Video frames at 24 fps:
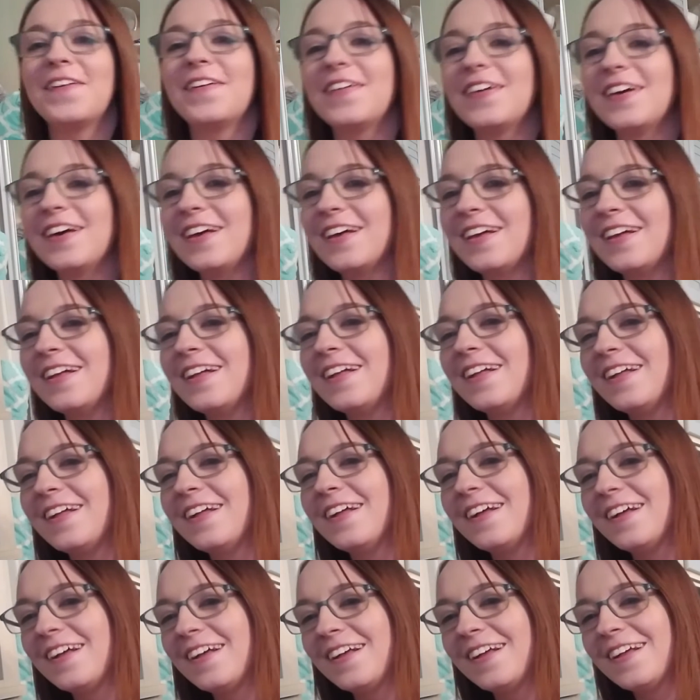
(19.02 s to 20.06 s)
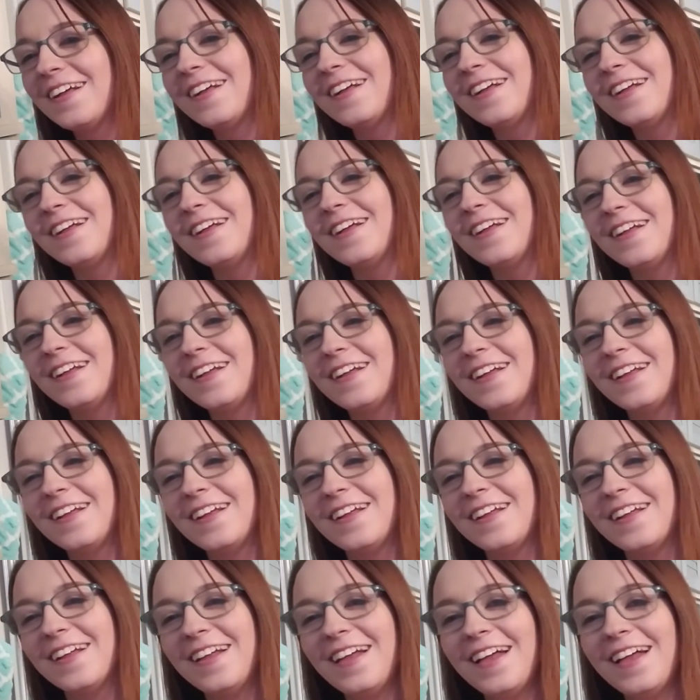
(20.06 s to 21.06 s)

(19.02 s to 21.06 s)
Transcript: Nobody speaks.